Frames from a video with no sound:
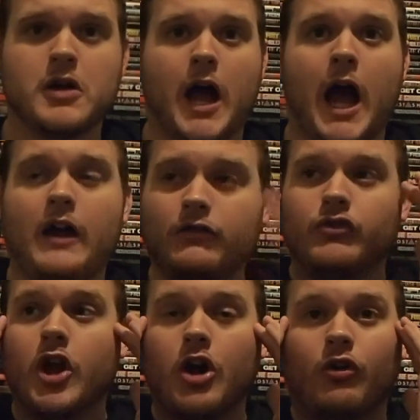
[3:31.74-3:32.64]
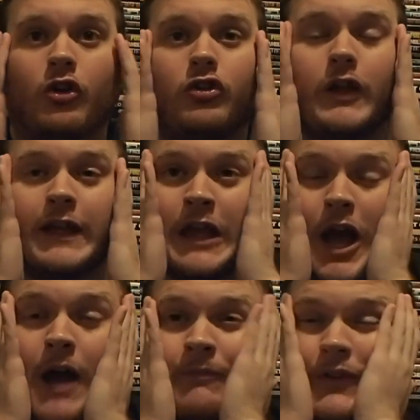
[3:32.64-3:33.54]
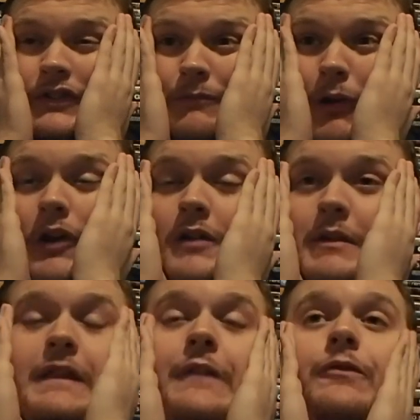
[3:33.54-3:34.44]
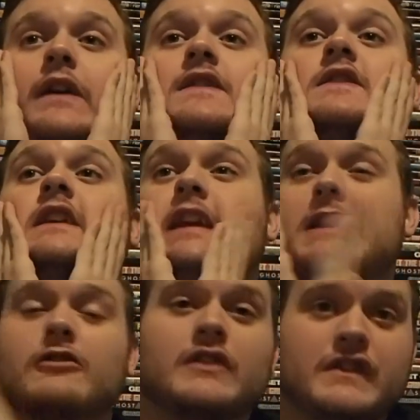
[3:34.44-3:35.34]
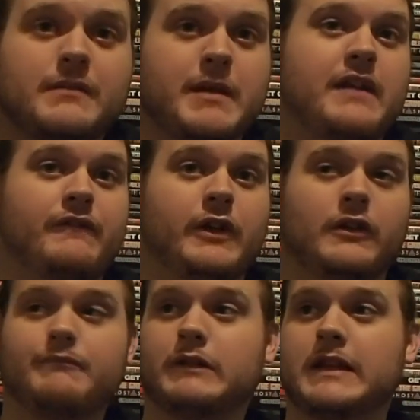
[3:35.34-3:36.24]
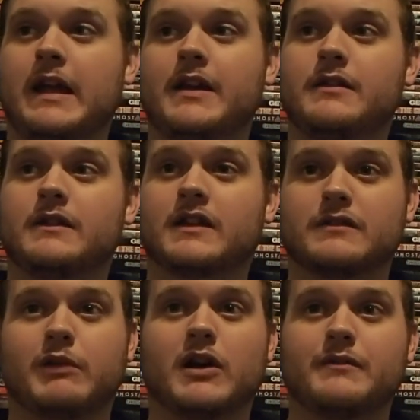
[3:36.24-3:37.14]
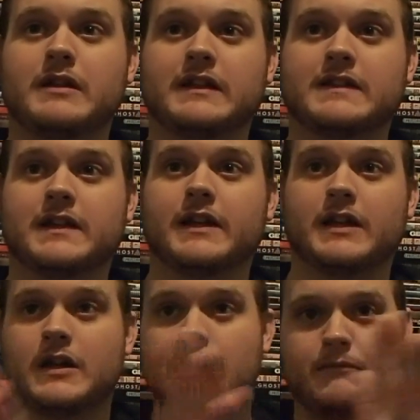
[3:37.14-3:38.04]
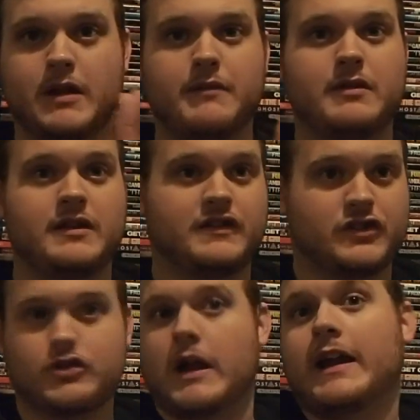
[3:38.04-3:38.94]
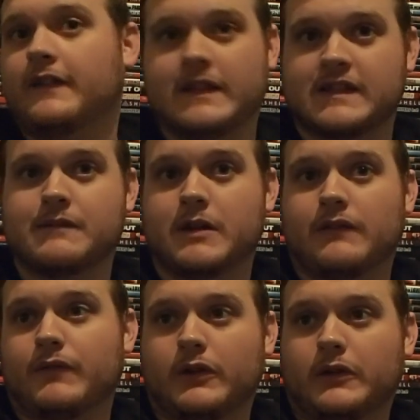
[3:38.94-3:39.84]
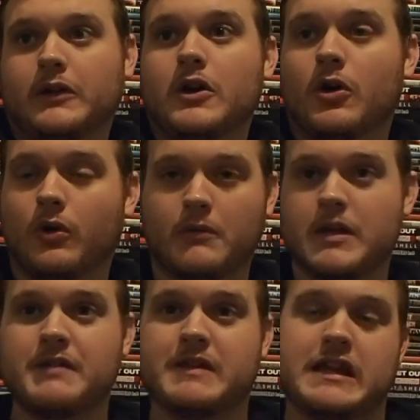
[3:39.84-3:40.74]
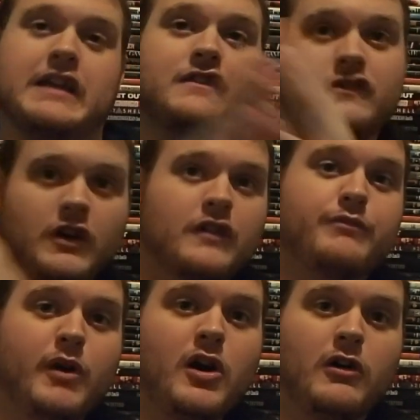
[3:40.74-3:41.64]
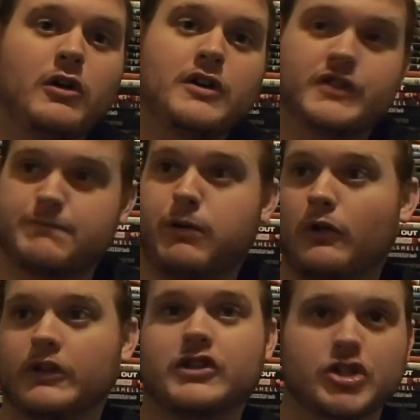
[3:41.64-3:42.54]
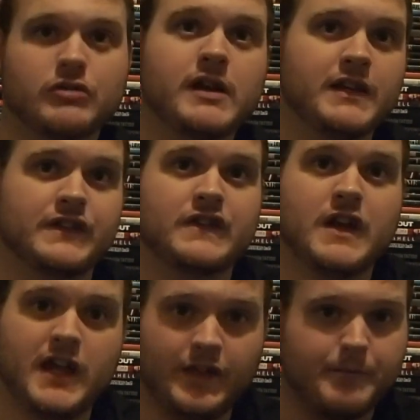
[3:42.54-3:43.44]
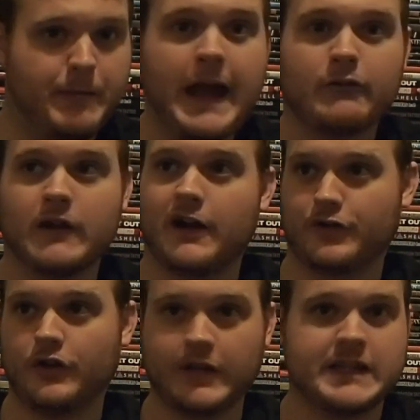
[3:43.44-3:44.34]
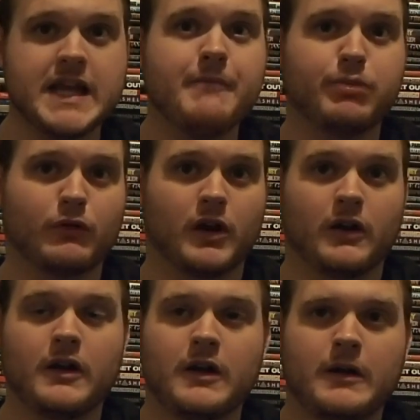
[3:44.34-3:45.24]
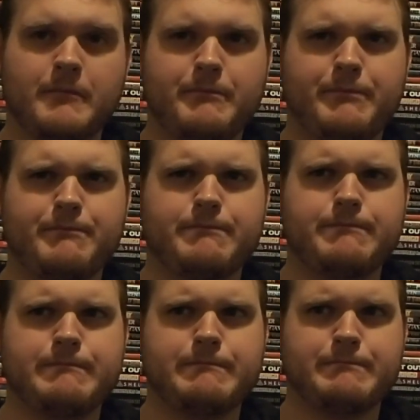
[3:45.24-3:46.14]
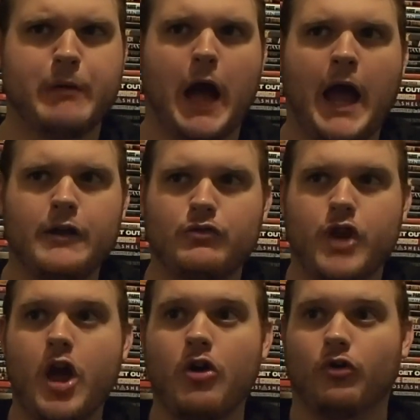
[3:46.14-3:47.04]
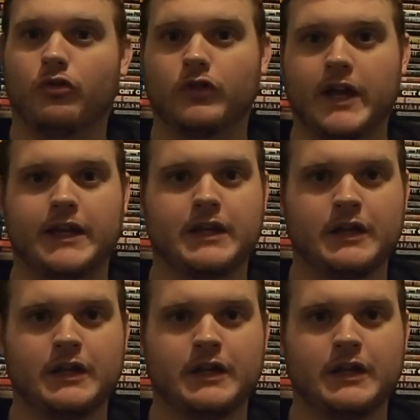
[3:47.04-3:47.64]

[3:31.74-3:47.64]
I don't know. Like, there's a part of me that thinks Kira's the main villain, but then there's a part of me that's like, maybe it's Dryden that's the main villain. Or maybe it's Darth Maul just pulling strings in the background, like the Emperor. But I don't know. Like,